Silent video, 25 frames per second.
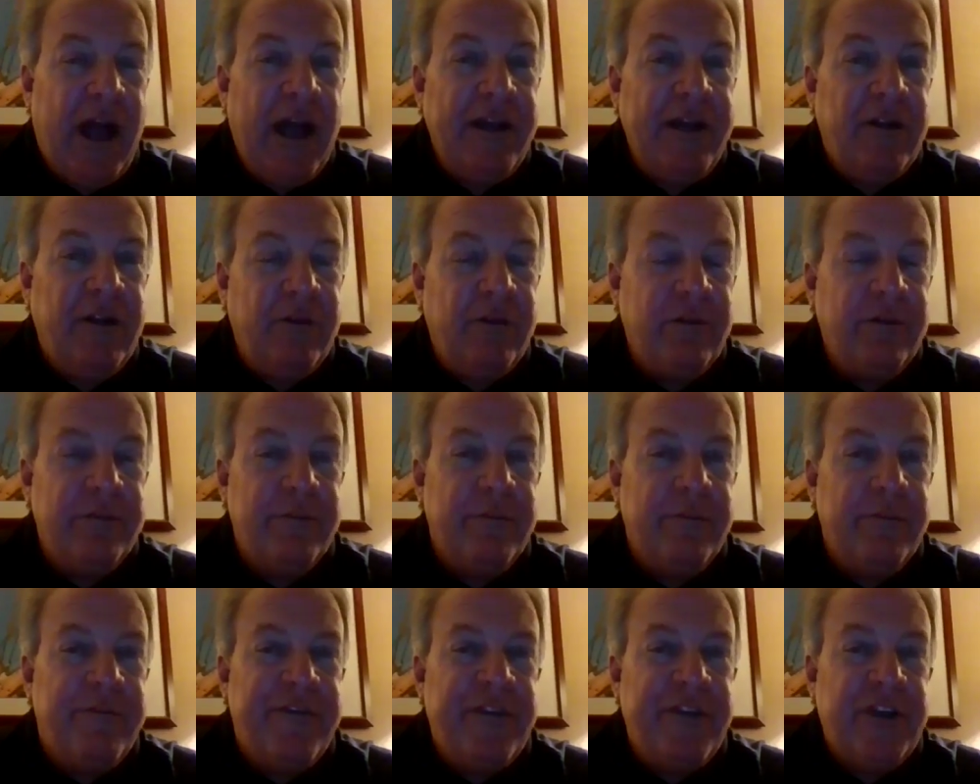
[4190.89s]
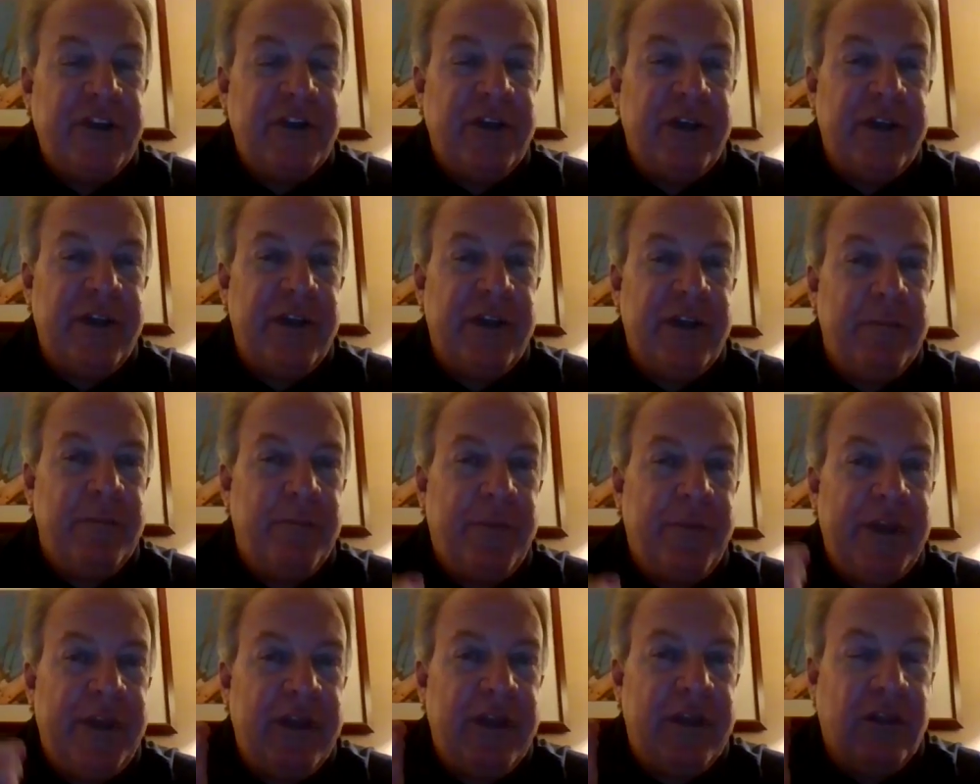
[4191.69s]
I don't fish it in
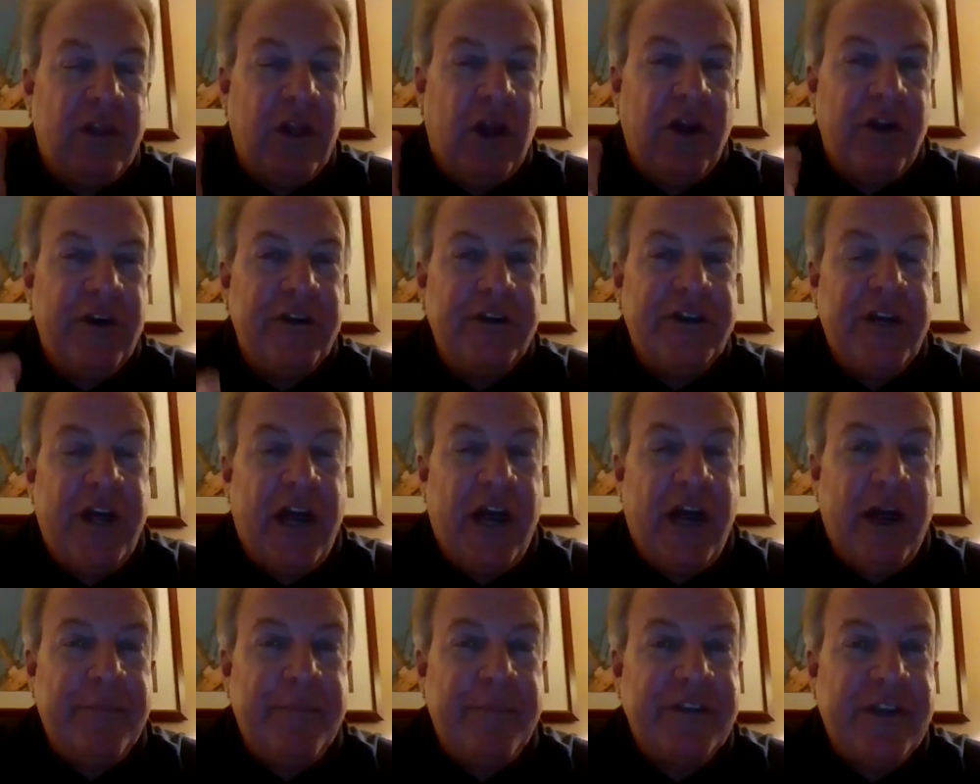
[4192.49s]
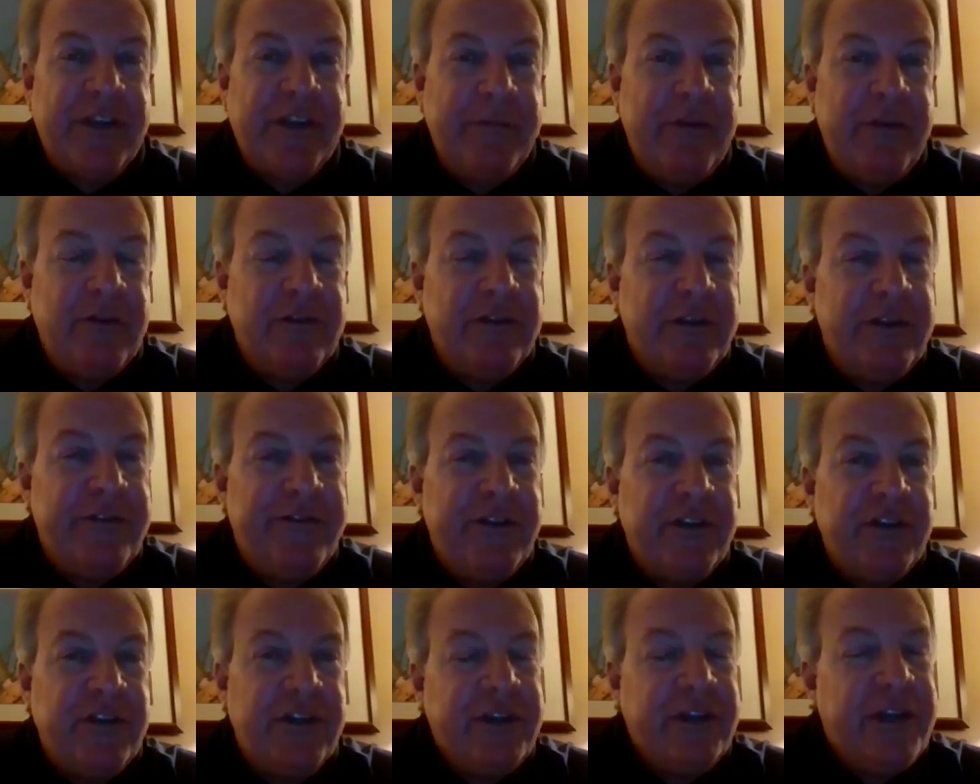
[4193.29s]
big, large hops. I'm usually
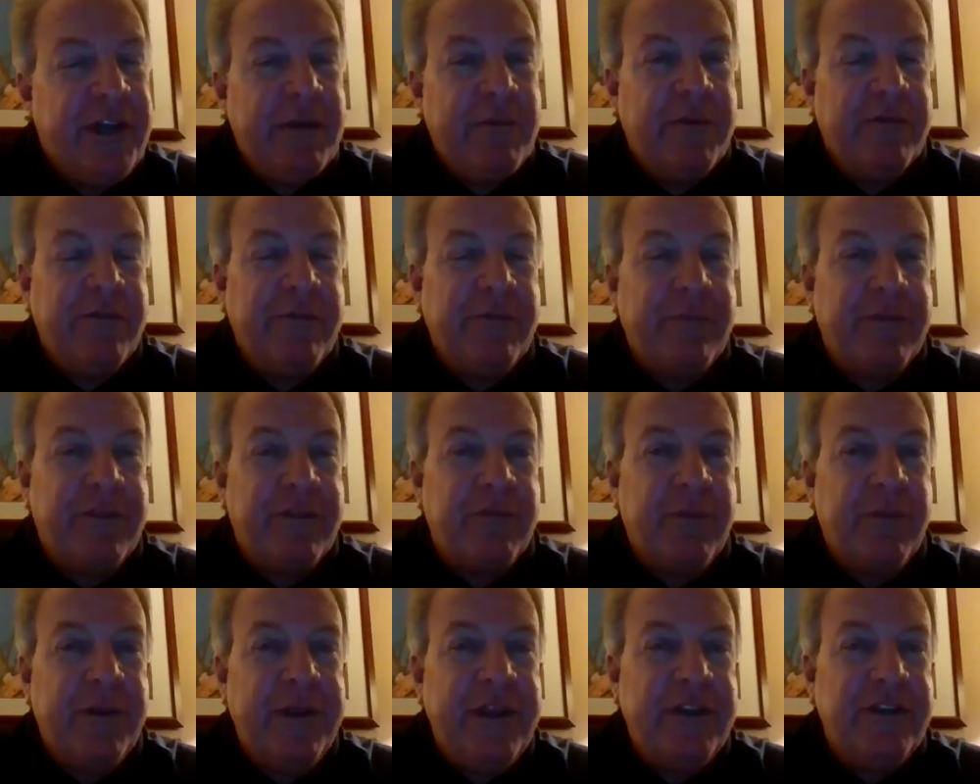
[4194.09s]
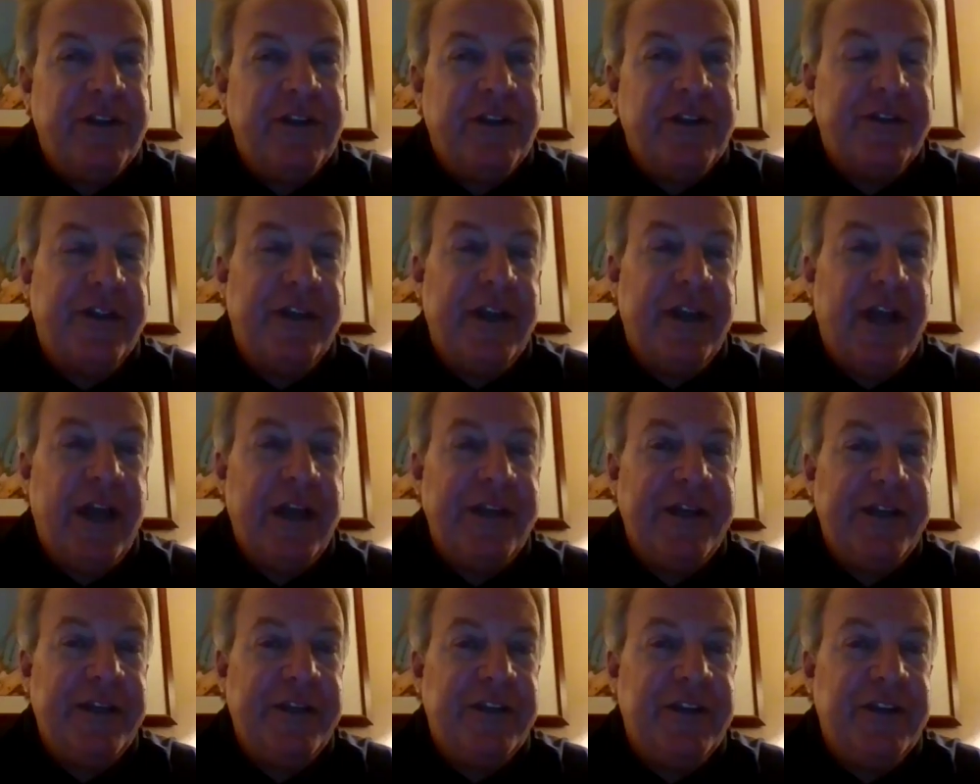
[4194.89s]
fishing anywhere from 3 inches to
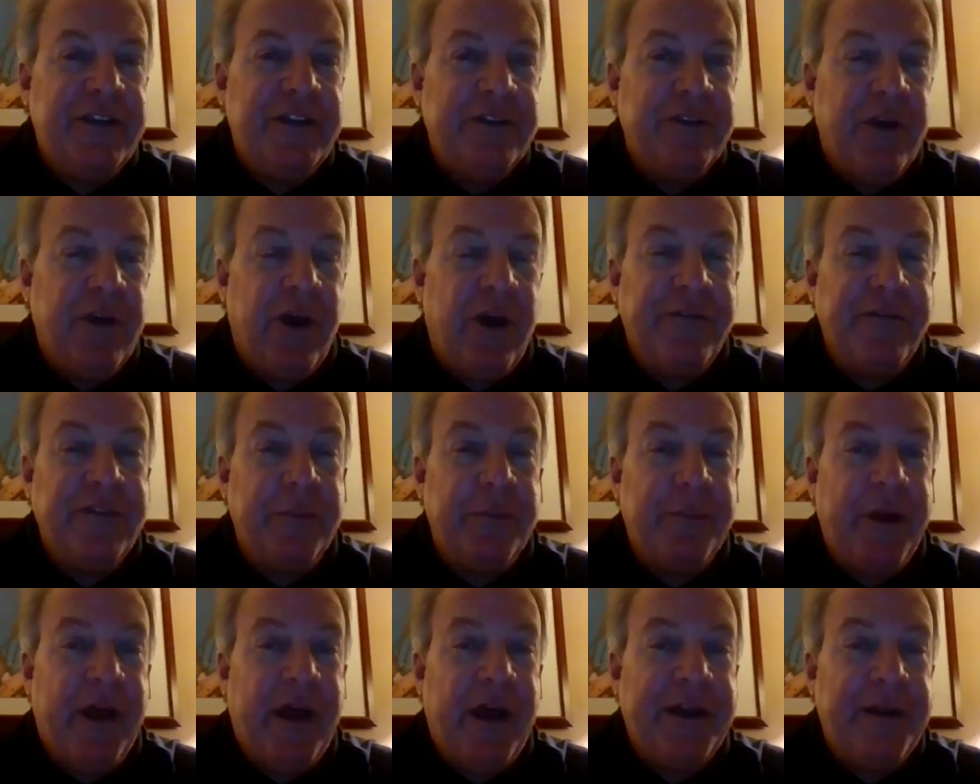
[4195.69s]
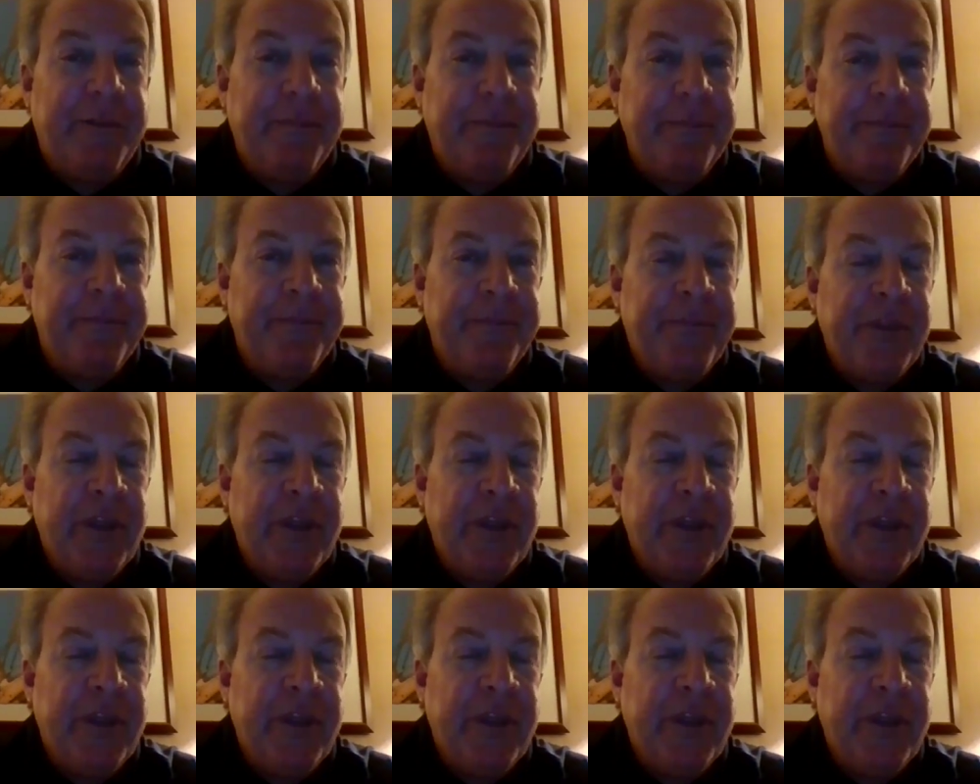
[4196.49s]
9 inches off the bottom,